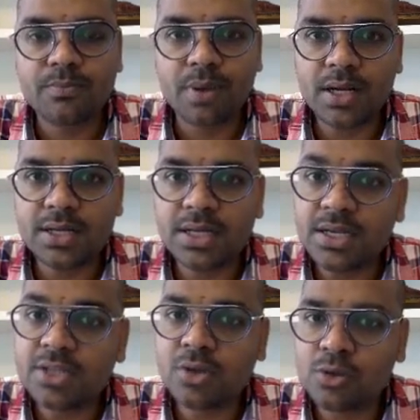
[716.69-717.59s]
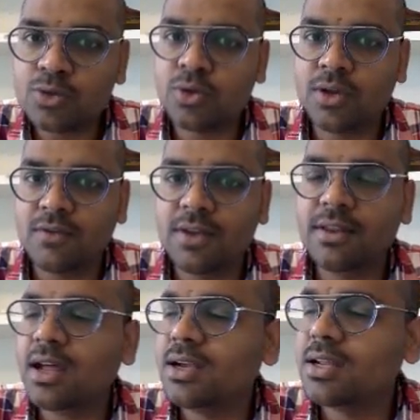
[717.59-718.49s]
but it is also
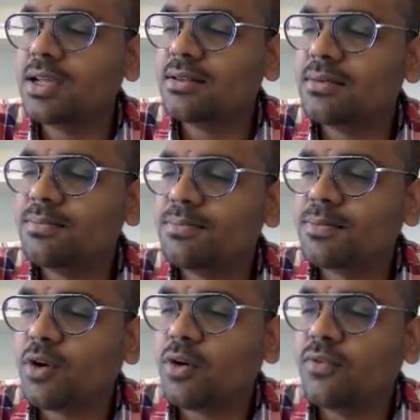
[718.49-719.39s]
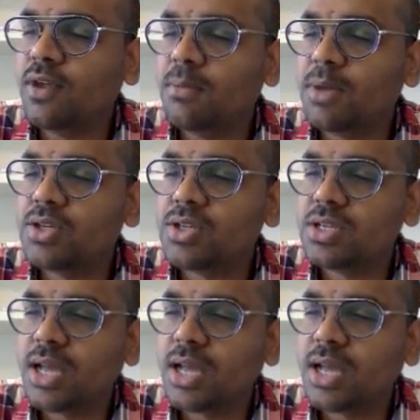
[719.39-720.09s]
given that coffea patient